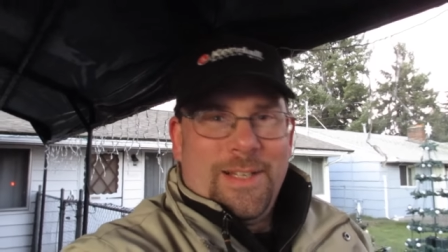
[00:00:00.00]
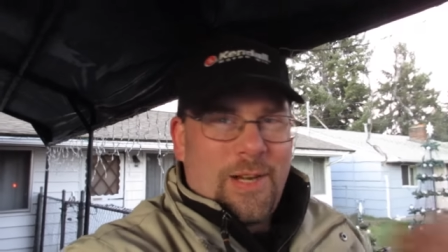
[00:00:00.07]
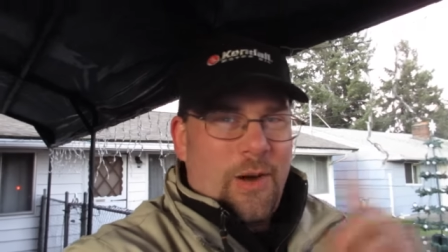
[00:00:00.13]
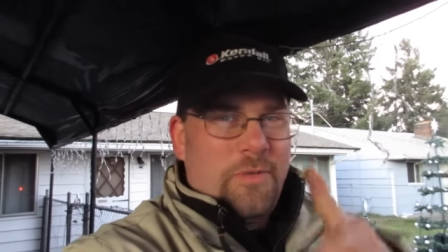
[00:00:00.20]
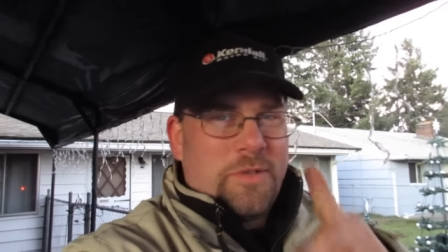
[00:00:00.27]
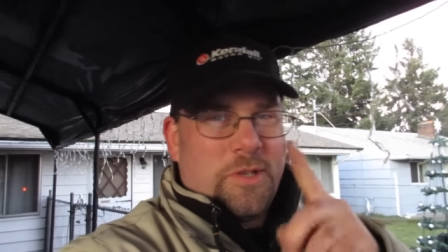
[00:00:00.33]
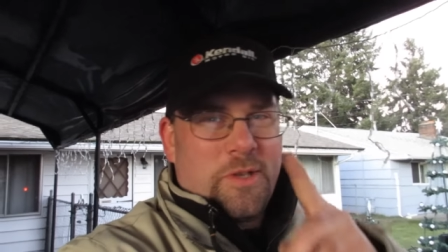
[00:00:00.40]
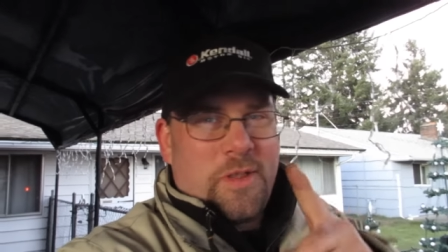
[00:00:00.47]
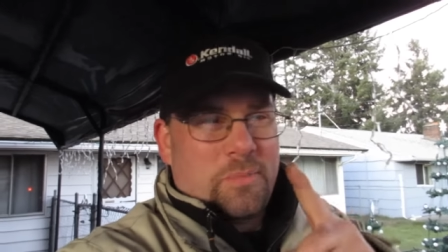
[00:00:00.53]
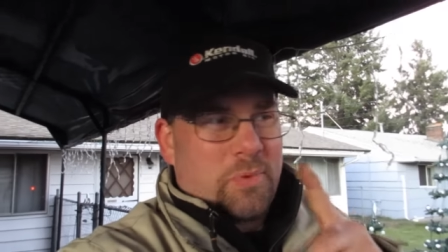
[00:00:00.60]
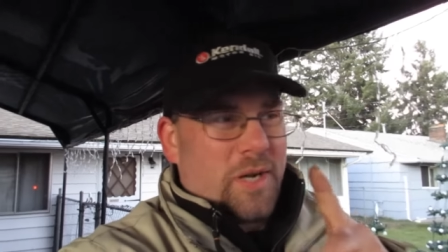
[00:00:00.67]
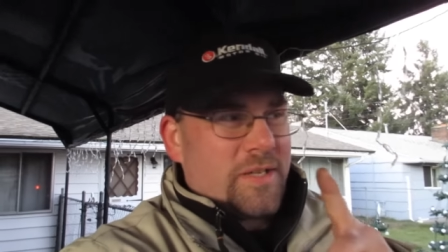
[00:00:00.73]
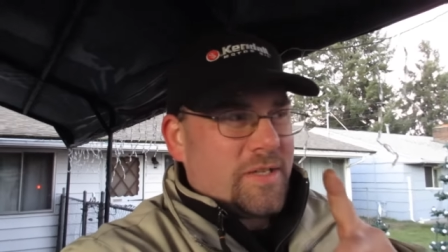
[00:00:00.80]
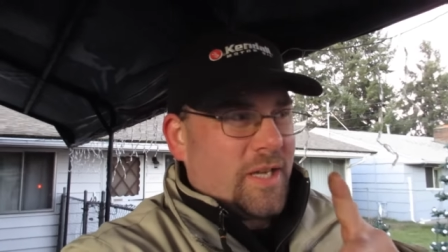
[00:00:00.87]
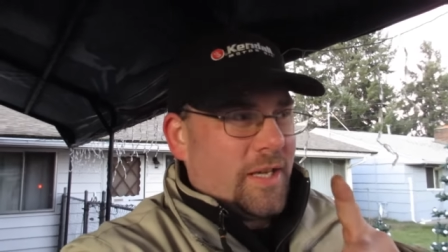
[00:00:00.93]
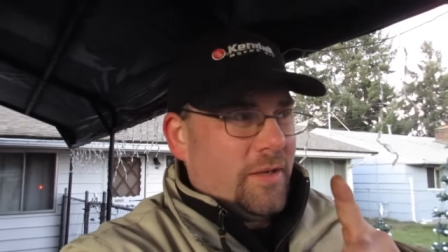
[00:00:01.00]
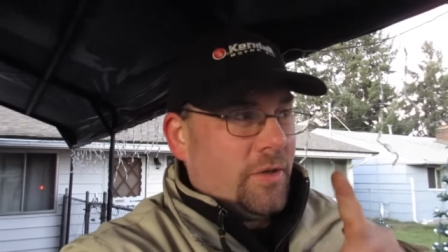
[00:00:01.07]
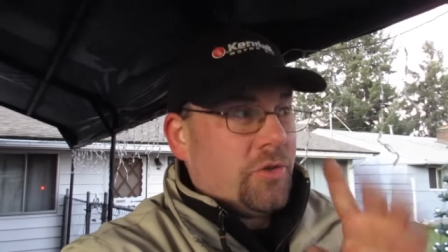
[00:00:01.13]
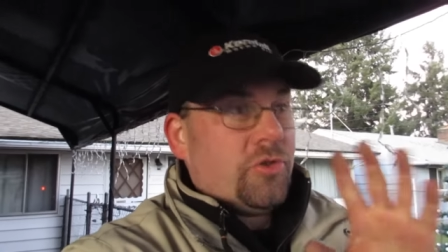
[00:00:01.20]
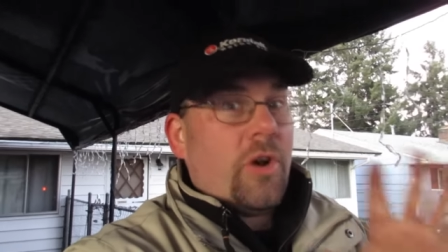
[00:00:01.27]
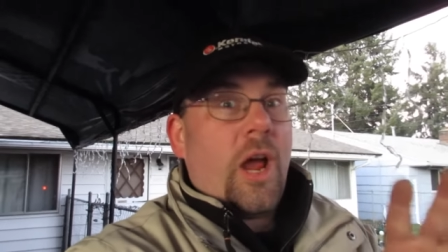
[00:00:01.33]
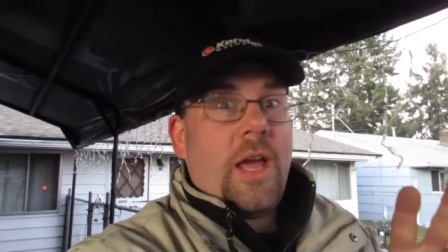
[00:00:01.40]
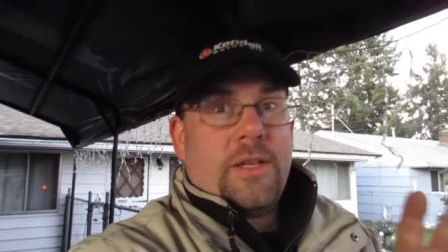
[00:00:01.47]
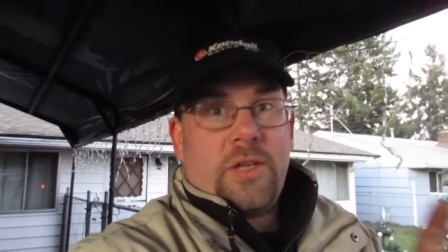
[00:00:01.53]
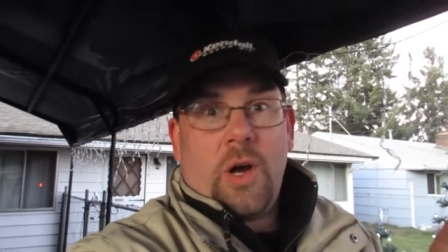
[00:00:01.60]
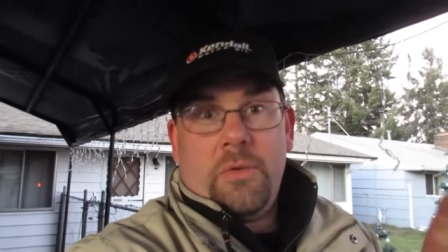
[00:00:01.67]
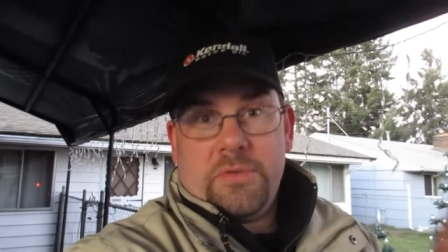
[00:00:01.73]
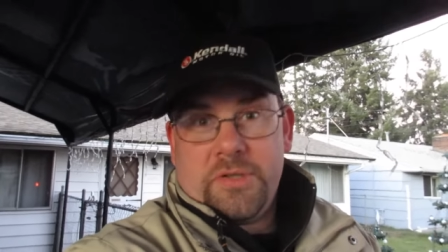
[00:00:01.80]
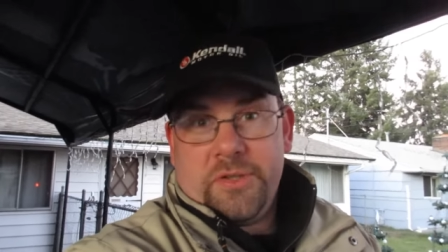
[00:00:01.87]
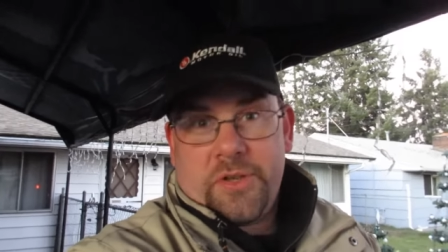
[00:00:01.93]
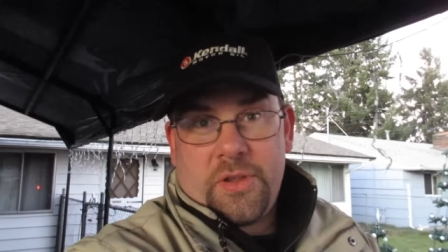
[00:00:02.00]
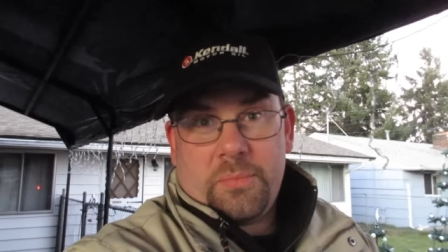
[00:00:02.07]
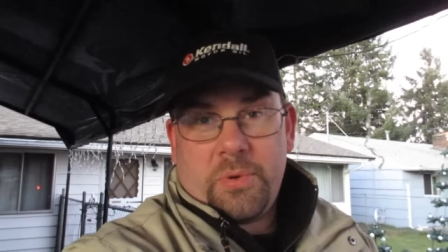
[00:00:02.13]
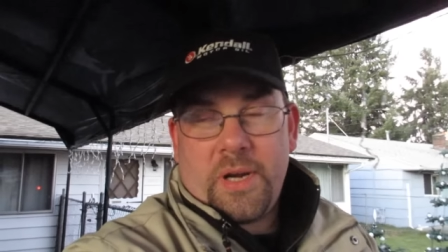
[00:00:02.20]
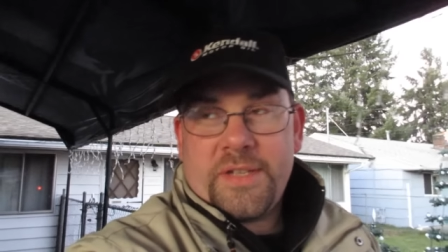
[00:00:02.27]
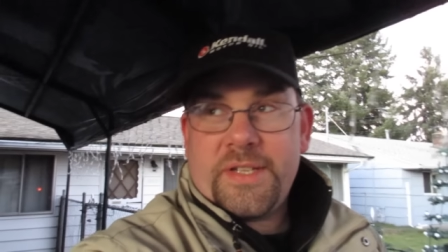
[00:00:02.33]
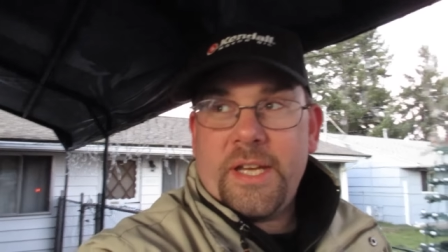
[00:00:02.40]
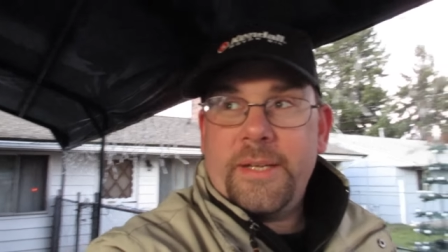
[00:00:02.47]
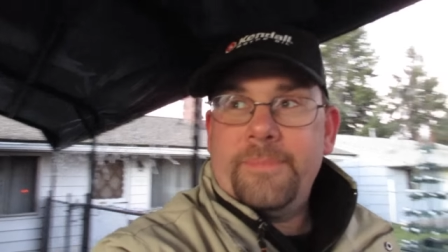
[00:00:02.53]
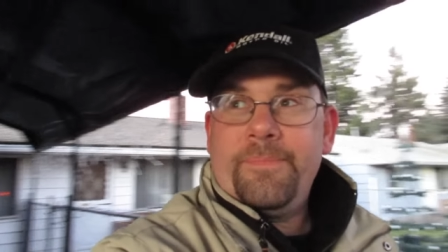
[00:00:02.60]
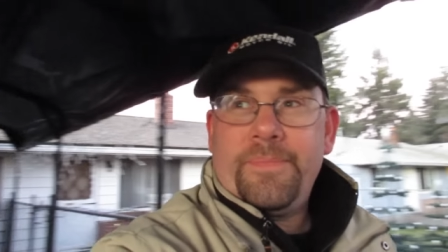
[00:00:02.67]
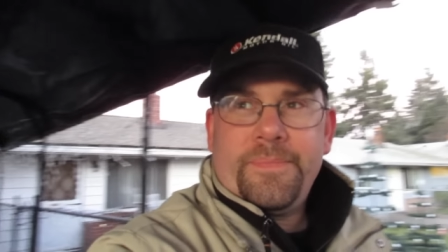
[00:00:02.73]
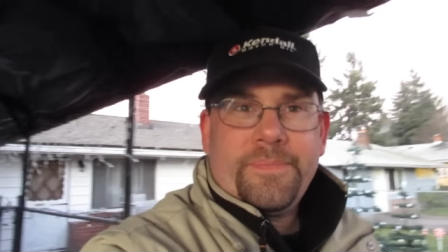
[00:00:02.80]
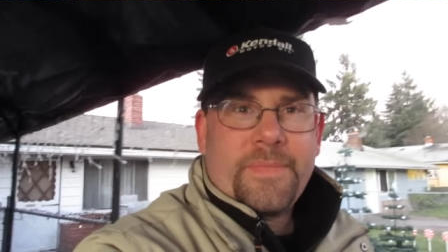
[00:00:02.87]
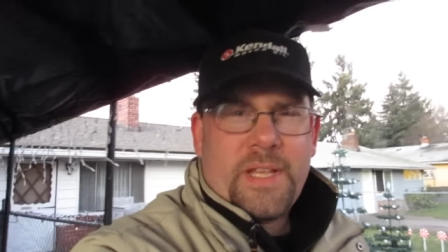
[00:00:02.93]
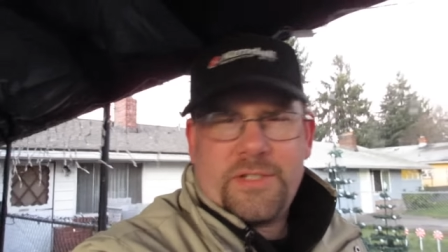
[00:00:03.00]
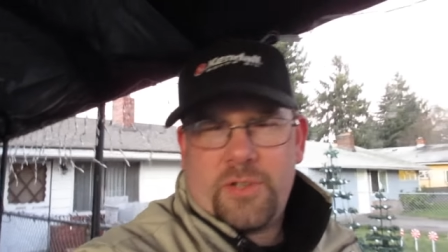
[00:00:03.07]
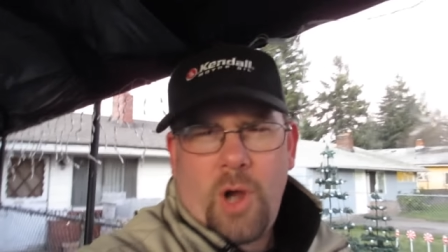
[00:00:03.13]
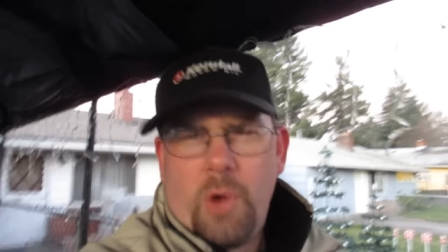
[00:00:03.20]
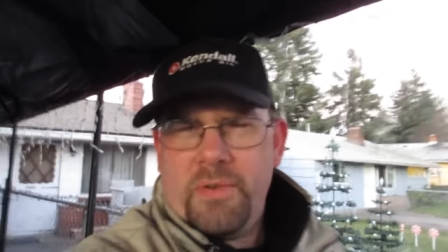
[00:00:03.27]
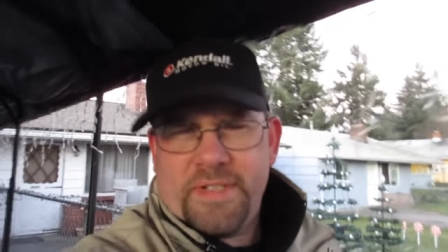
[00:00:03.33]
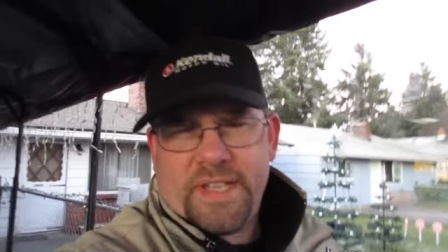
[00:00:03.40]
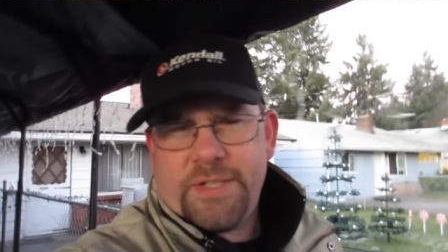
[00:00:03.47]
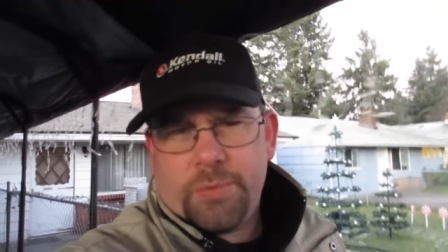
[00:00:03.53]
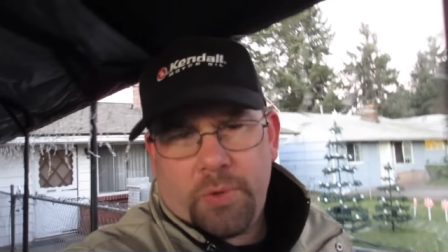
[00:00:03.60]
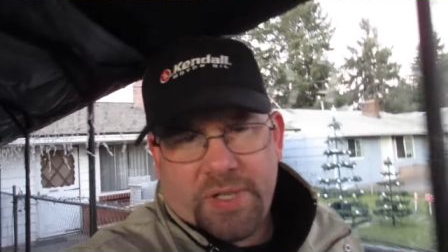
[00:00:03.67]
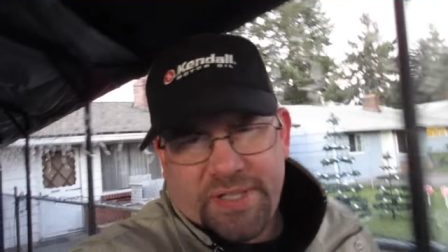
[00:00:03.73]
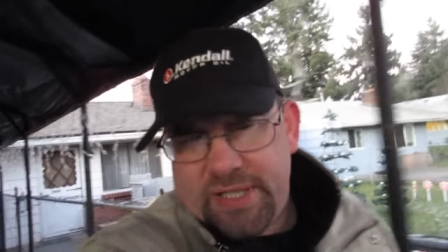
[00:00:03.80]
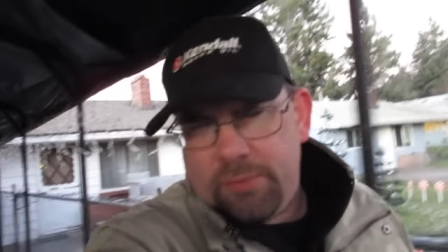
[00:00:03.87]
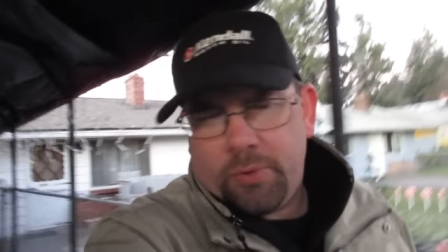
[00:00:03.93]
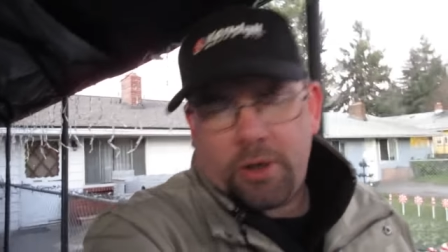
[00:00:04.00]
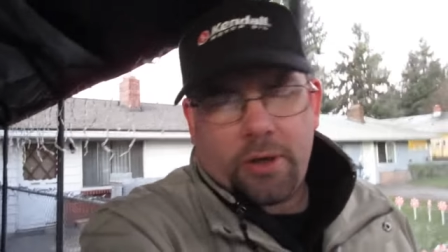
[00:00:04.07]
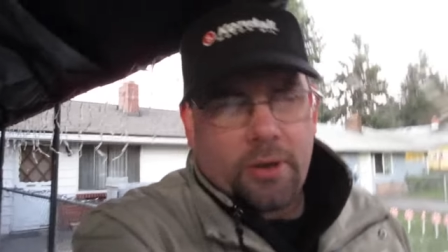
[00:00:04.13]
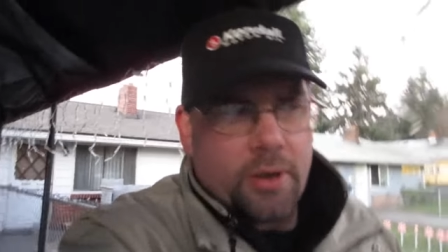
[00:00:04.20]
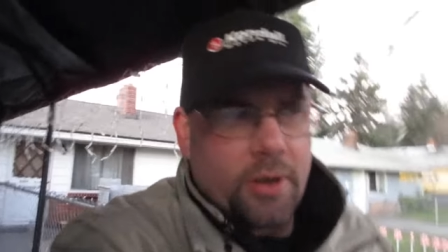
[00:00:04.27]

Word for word: Always look at the bright side. Try to always look at the bright side, because there always is one somewhere.